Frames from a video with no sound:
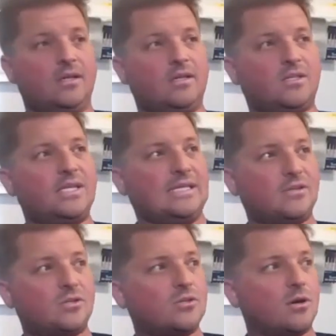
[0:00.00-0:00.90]
the
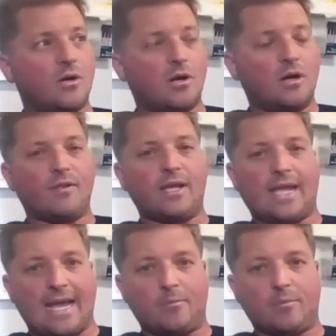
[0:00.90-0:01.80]
season started off like
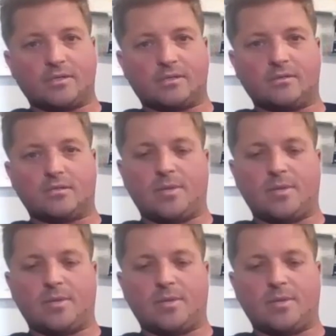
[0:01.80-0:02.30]
gangbusters.